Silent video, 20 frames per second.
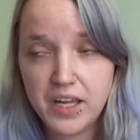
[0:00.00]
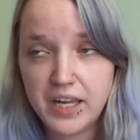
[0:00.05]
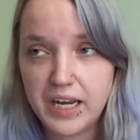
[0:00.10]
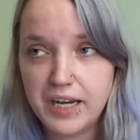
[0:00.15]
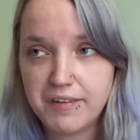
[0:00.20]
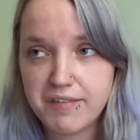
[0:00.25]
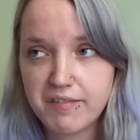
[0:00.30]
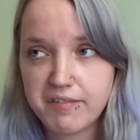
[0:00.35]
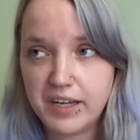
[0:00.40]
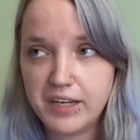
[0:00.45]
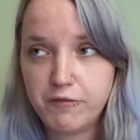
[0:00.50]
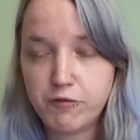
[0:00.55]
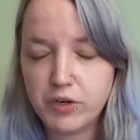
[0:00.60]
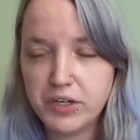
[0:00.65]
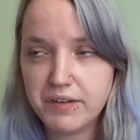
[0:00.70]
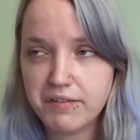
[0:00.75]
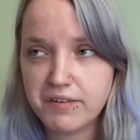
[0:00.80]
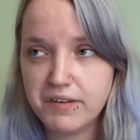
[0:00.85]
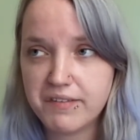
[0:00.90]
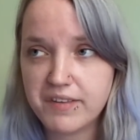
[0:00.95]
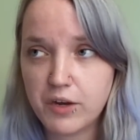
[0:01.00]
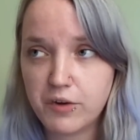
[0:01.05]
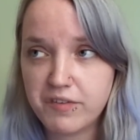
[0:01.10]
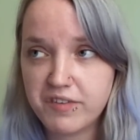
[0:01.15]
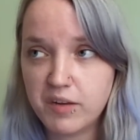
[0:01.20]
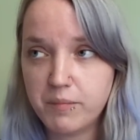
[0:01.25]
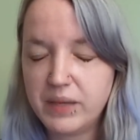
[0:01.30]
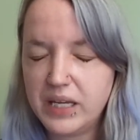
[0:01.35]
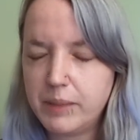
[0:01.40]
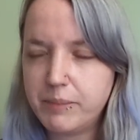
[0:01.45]
It's like, for instance, how
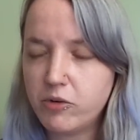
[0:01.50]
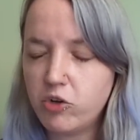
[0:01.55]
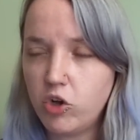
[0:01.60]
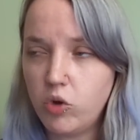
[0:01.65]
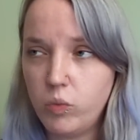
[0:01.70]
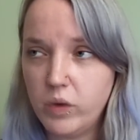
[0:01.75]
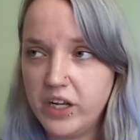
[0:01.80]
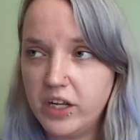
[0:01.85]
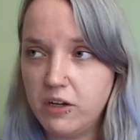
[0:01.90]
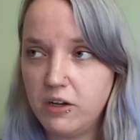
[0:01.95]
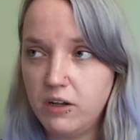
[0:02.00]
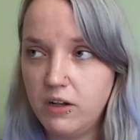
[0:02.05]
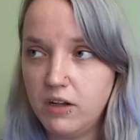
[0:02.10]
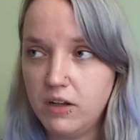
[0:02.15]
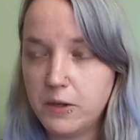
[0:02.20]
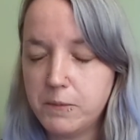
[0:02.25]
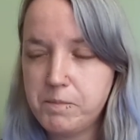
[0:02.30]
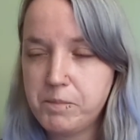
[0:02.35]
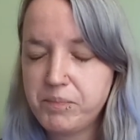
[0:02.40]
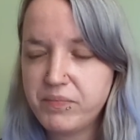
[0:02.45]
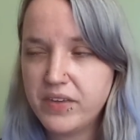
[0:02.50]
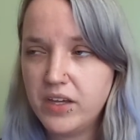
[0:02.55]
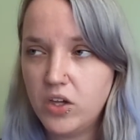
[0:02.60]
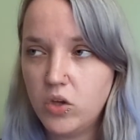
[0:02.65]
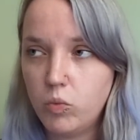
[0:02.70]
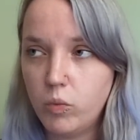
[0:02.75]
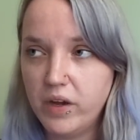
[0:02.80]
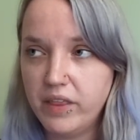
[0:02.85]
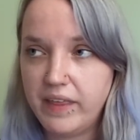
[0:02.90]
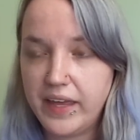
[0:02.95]
some people will,
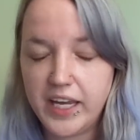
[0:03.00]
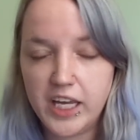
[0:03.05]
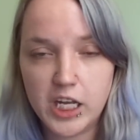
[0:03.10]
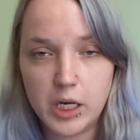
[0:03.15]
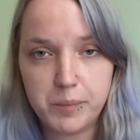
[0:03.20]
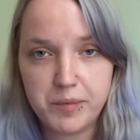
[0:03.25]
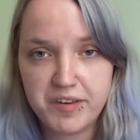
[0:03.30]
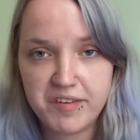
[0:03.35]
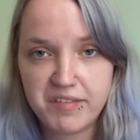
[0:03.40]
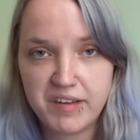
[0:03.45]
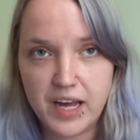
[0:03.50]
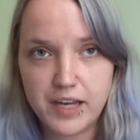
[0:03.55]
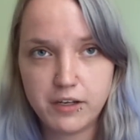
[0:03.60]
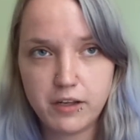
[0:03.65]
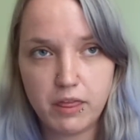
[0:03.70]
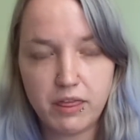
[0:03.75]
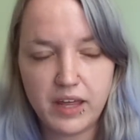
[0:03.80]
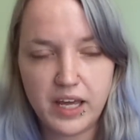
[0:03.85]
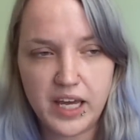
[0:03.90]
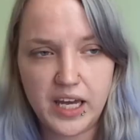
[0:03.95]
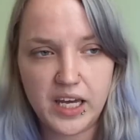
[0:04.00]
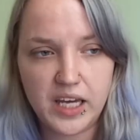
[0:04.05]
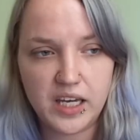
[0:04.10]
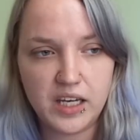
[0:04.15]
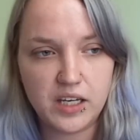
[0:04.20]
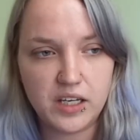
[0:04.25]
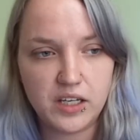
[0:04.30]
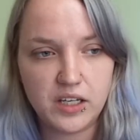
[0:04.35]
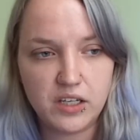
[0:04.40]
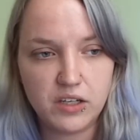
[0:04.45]
when they get upset,
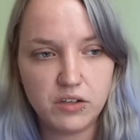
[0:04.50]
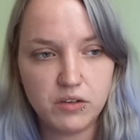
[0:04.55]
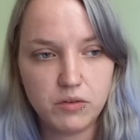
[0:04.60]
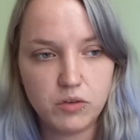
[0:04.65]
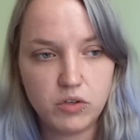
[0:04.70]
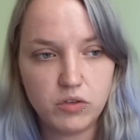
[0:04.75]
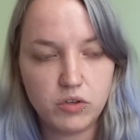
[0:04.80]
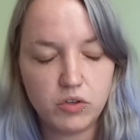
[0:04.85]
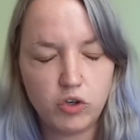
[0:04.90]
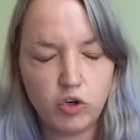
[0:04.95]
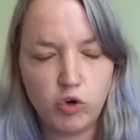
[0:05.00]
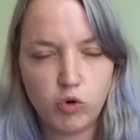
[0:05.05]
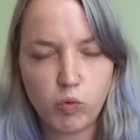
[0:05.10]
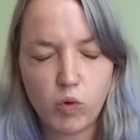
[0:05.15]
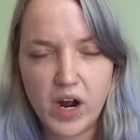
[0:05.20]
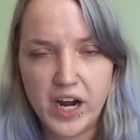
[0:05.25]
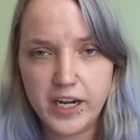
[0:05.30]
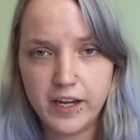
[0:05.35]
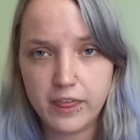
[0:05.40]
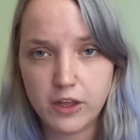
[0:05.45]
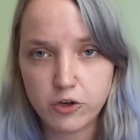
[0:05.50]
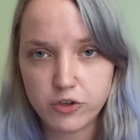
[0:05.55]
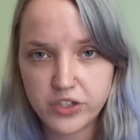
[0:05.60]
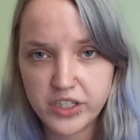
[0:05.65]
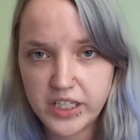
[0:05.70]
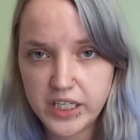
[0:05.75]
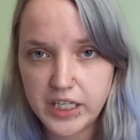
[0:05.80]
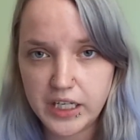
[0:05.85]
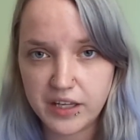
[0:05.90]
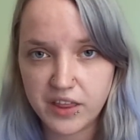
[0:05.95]
they grind their
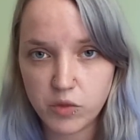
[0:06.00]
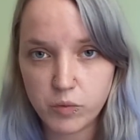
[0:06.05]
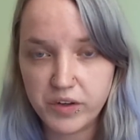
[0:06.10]
teeth.